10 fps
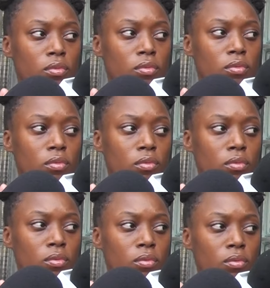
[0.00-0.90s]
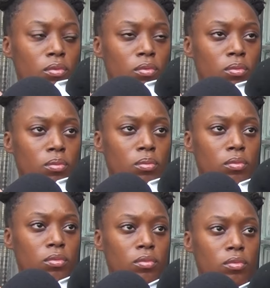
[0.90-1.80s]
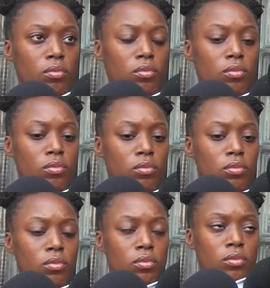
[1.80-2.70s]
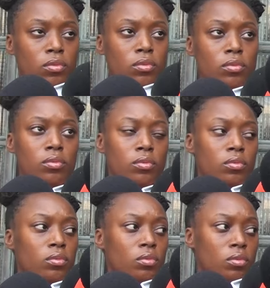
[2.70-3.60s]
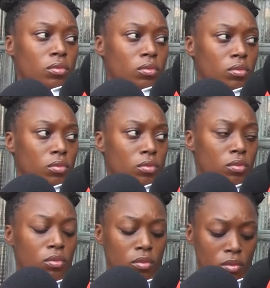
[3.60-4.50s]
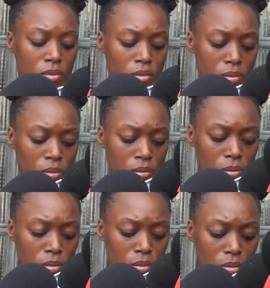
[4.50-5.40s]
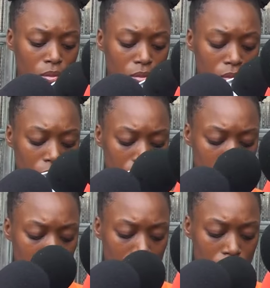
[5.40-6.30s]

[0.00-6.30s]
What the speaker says: (silent)